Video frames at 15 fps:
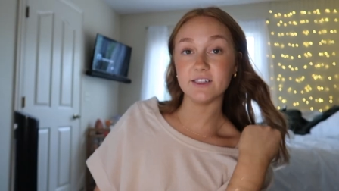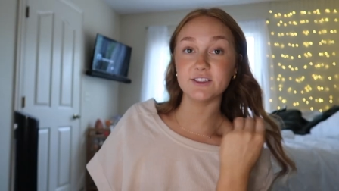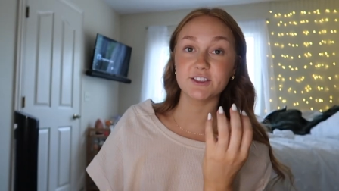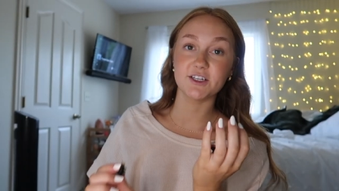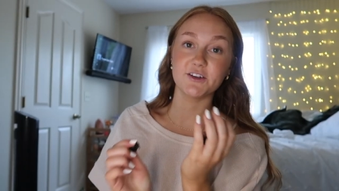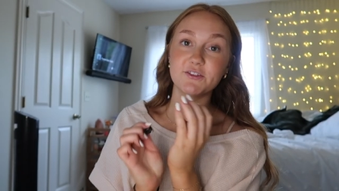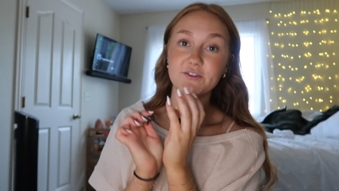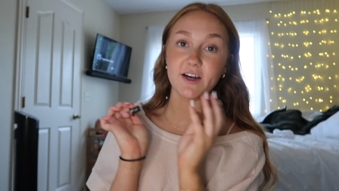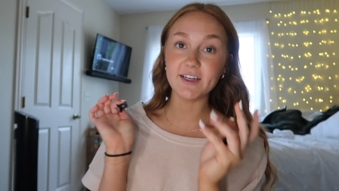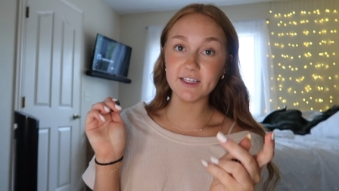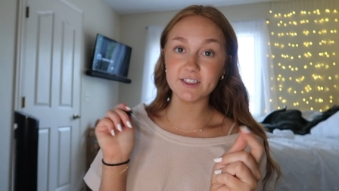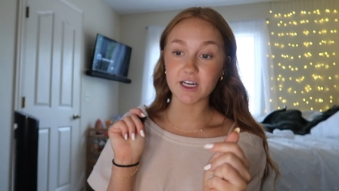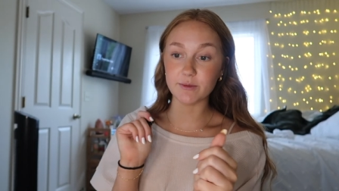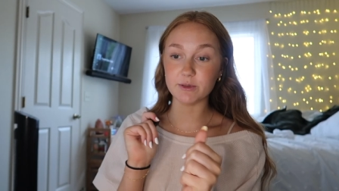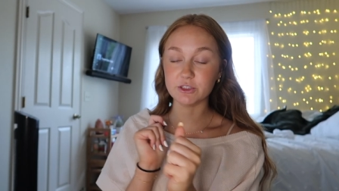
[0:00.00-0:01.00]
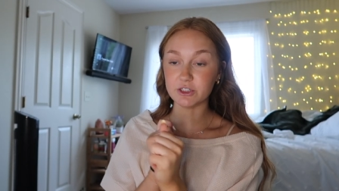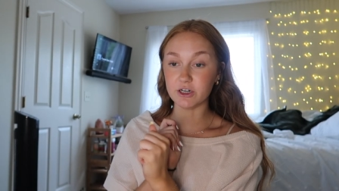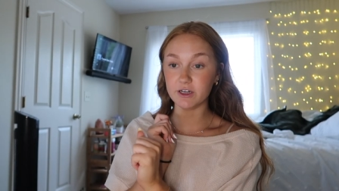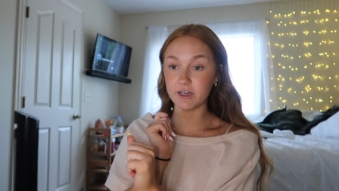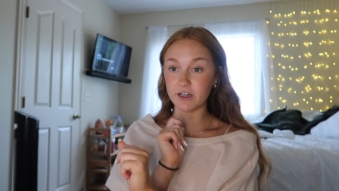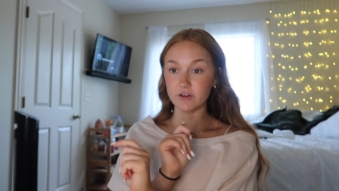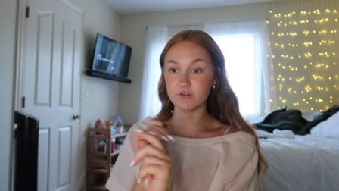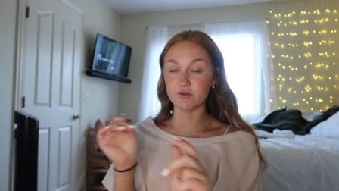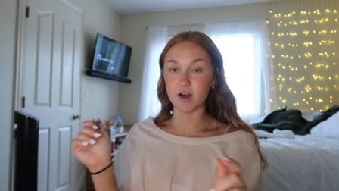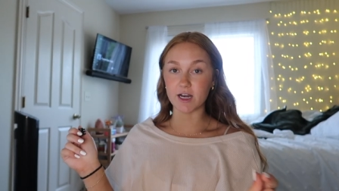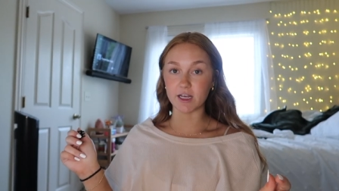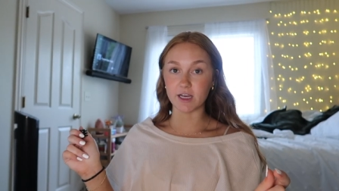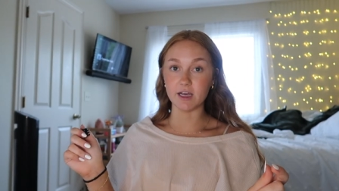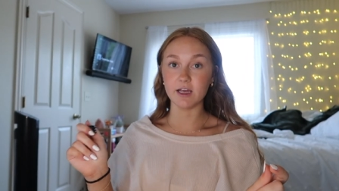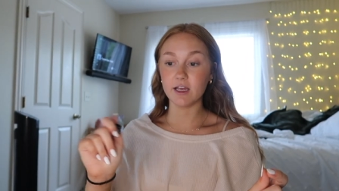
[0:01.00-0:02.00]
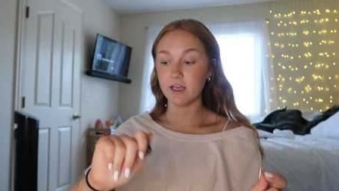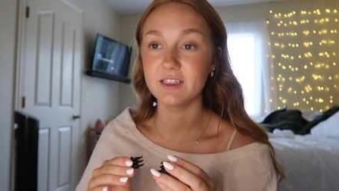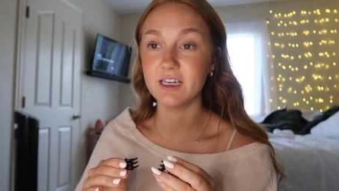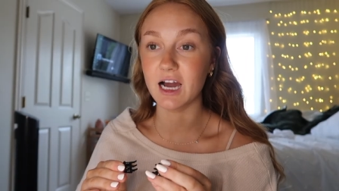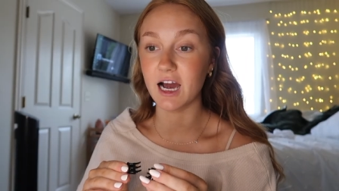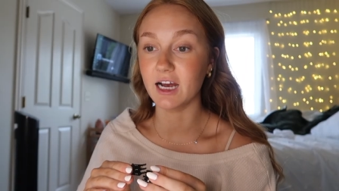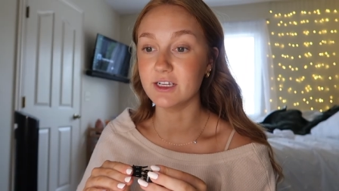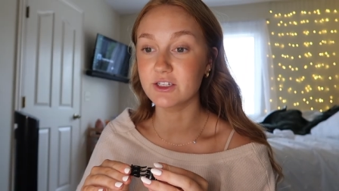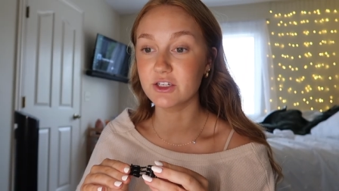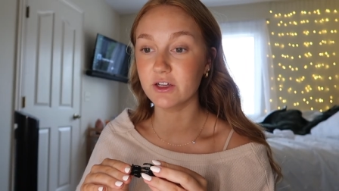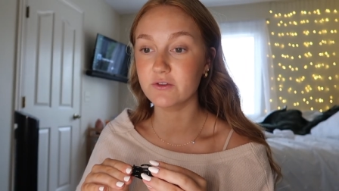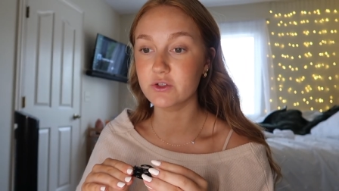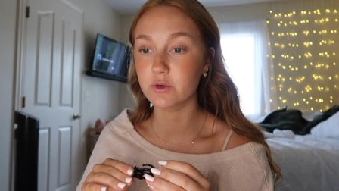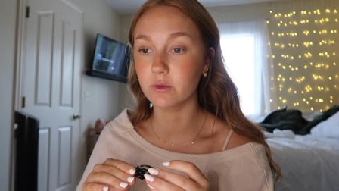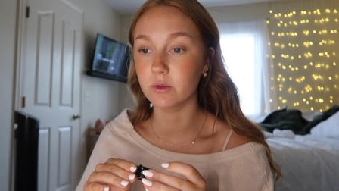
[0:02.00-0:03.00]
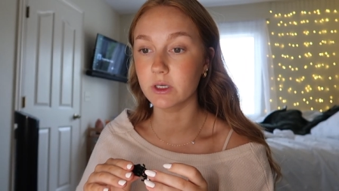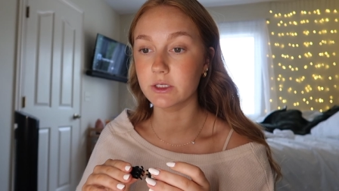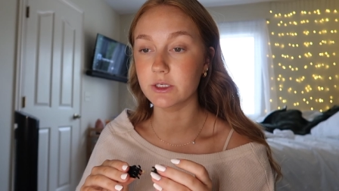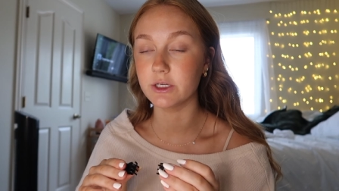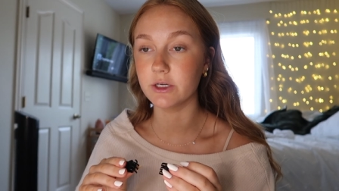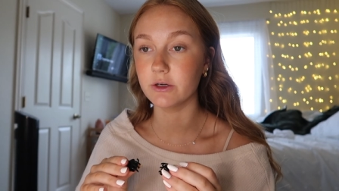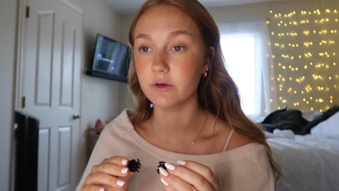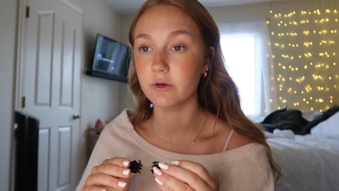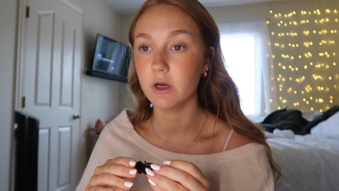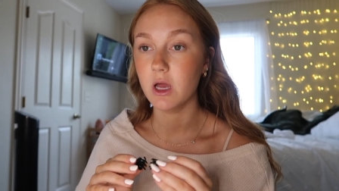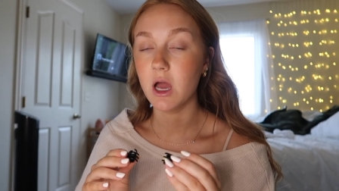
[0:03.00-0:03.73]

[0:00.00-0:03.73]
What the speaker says: is finally time to start getting ready. Yeah, I still have schoolwork to do.